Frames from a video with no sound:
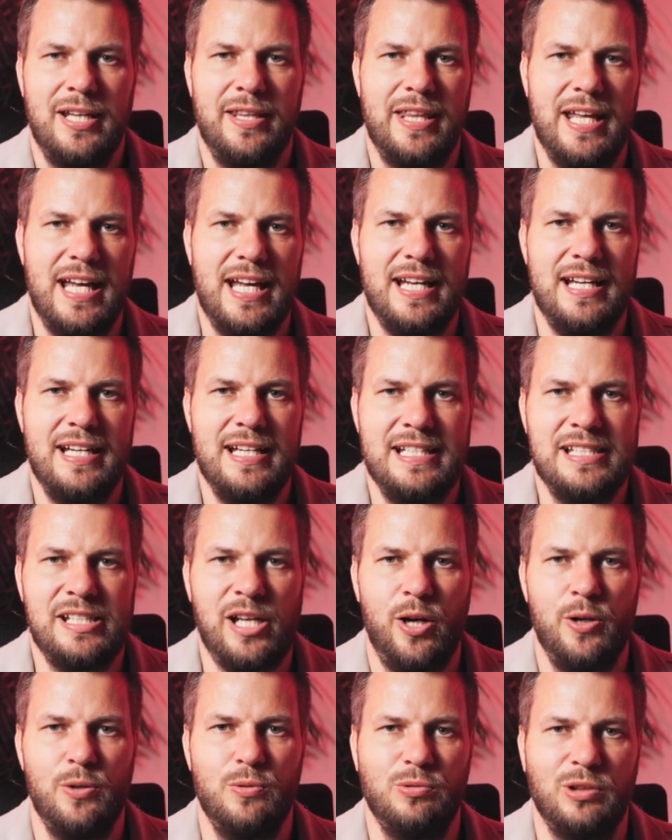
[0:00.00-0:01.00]
There is
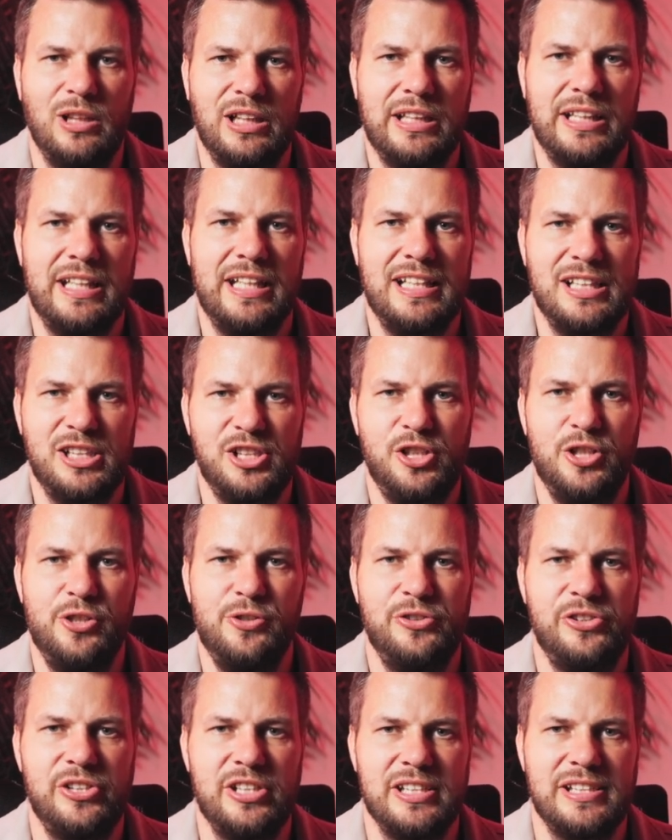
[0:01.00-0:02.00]
only
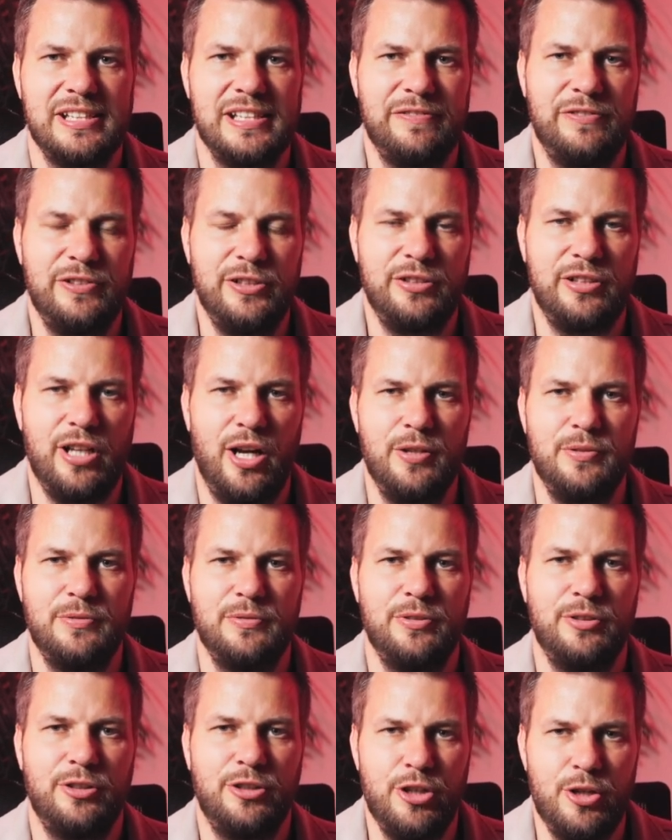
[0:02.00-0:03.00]
excuses. If you
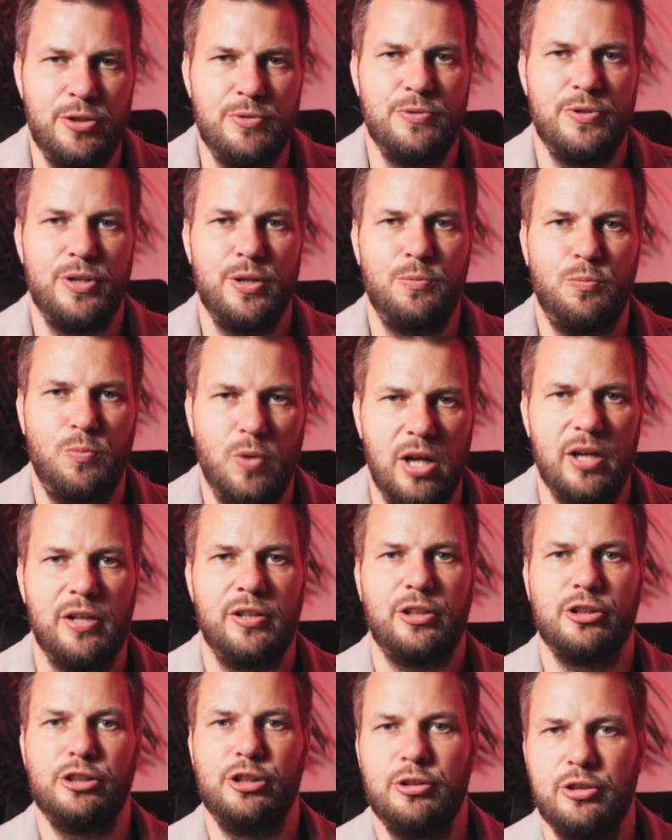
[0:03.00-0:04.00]
don't do the
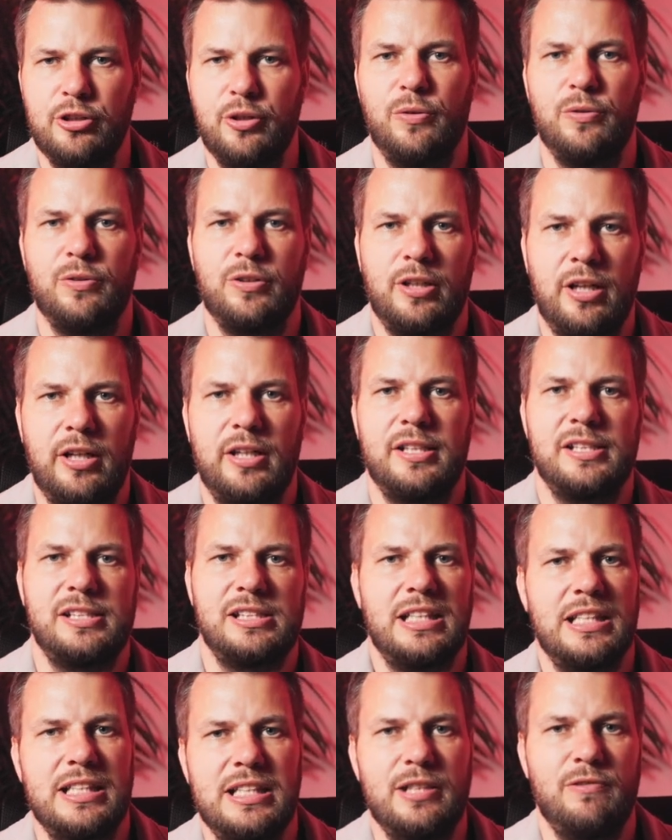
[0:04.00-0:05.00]
work, you're not gonna
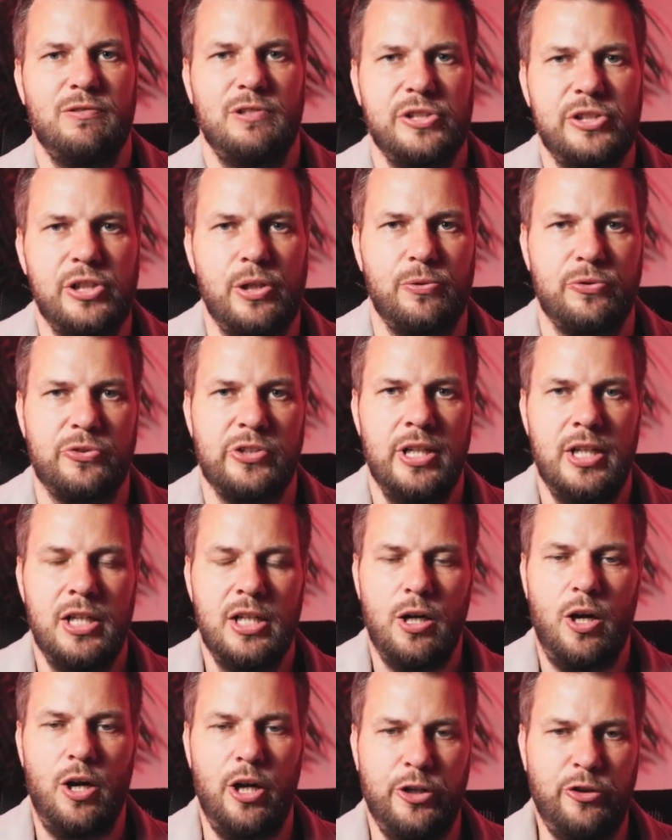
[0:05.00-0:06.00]
see the results.
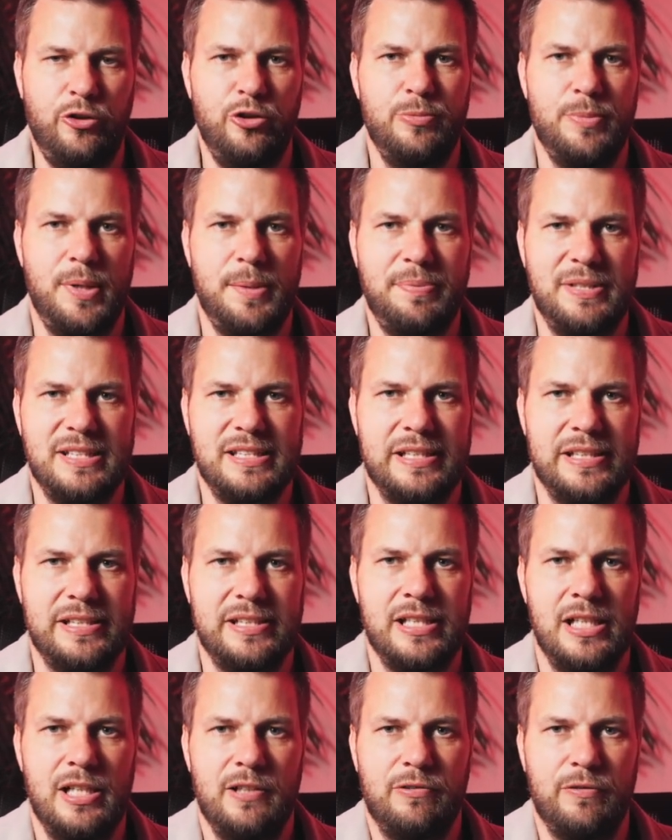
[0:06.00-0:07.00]
I grew my
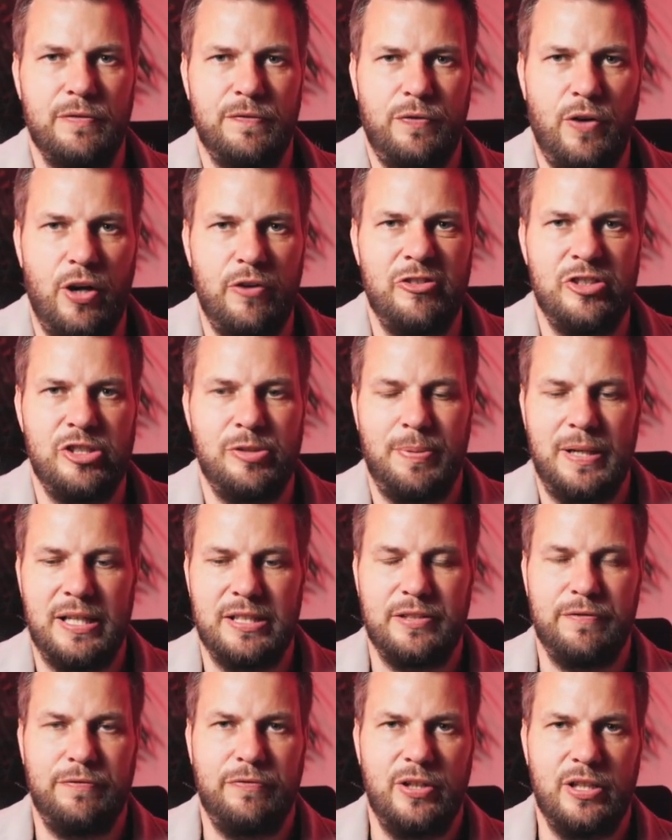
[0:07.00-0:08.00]
business from
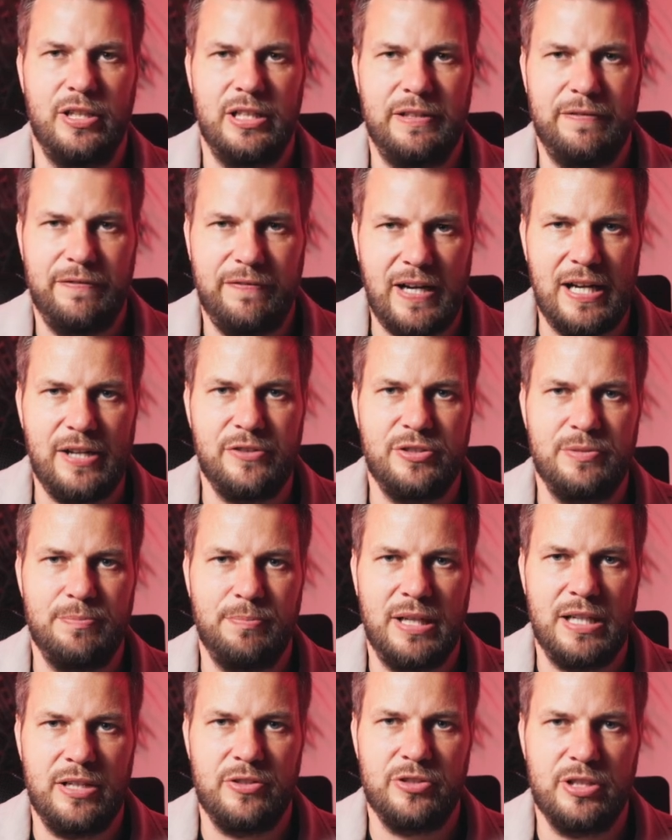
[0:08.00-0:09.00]
£500 to
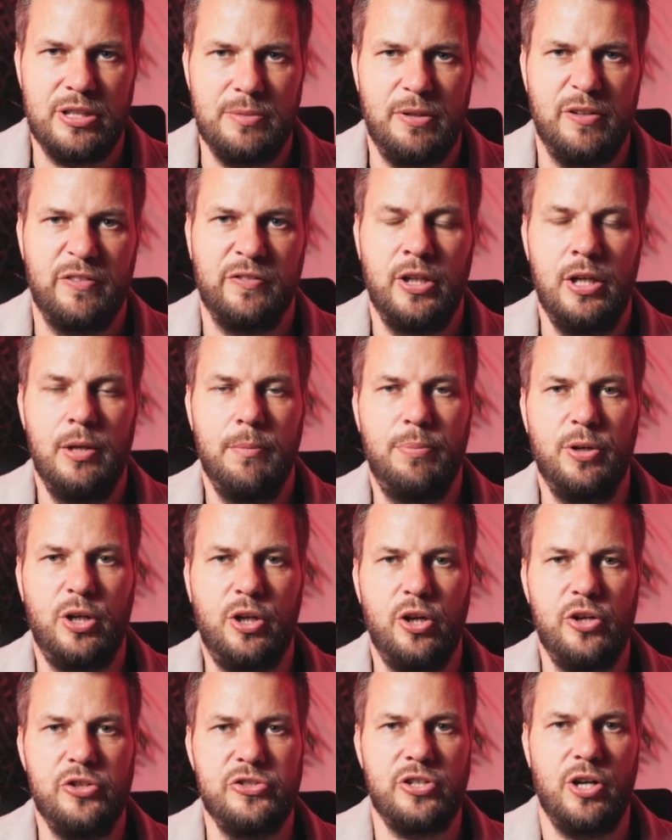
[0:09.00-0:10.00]
£30,000 on a month
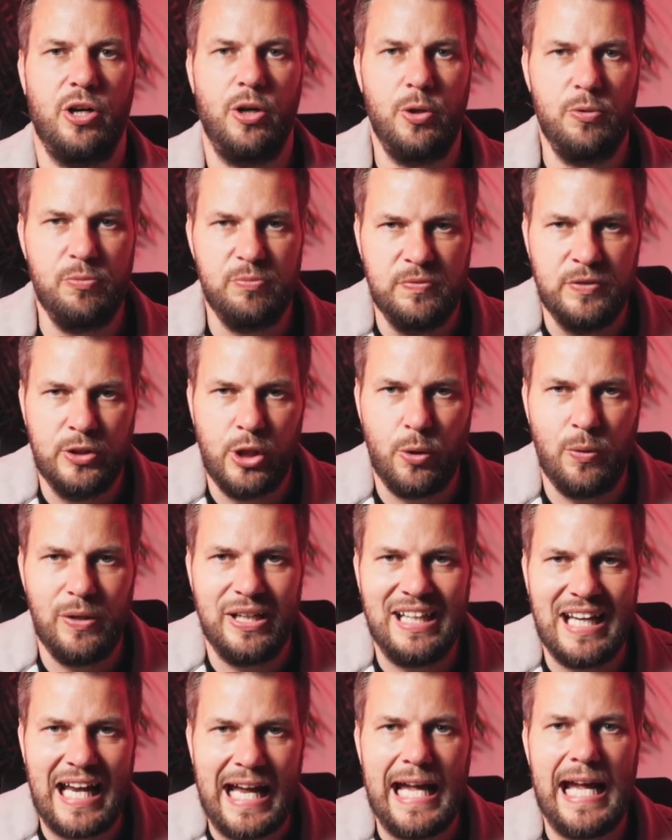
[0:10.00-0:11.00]
because I'm
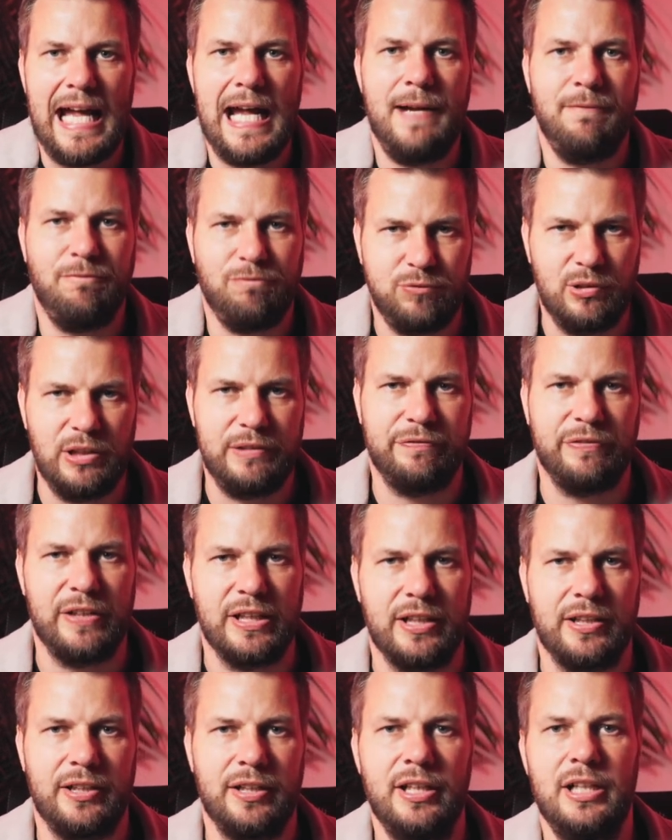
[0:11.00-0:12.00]
doing
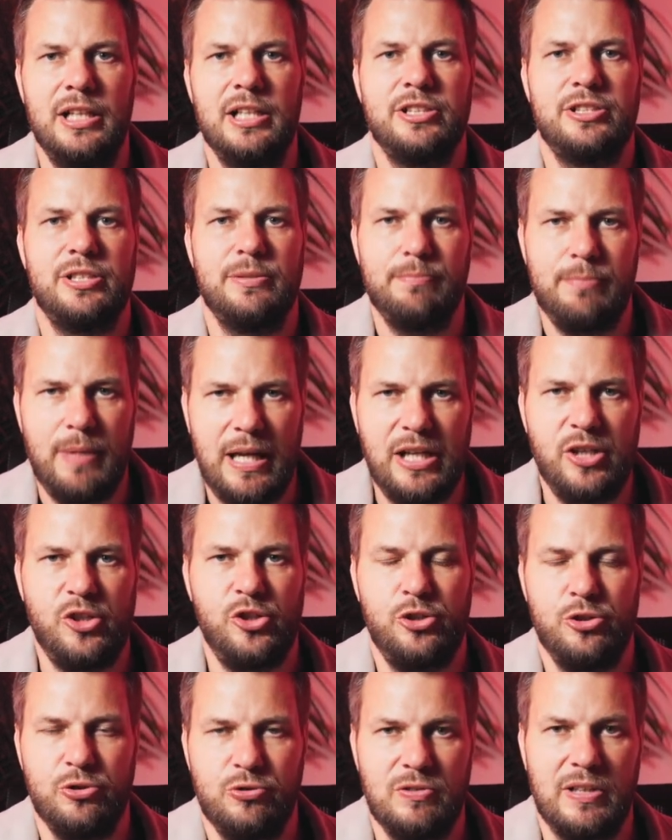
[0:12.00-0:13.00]
everything to make
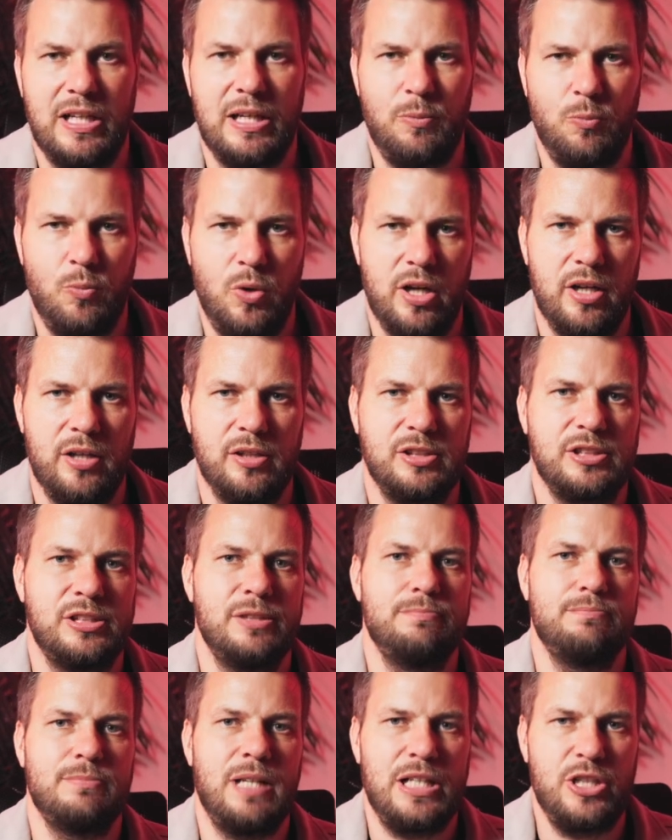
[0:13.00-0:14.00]
sure it works,
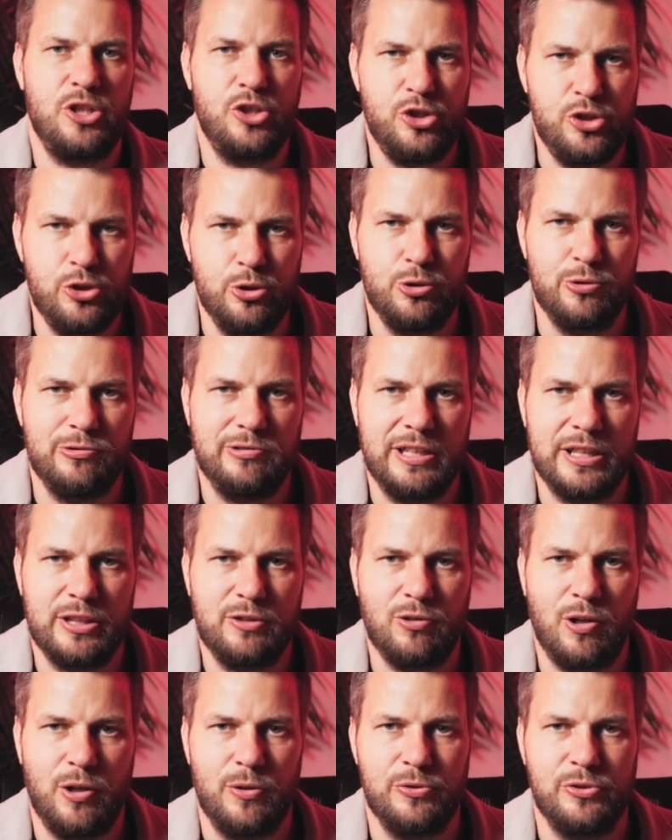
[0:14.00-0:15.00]
to make sure it
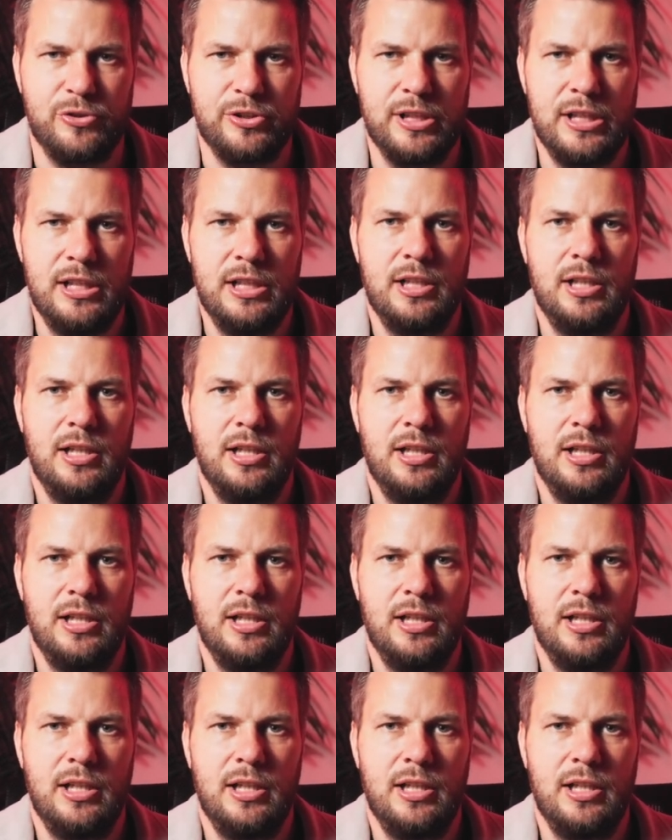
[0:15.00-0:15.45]
grows.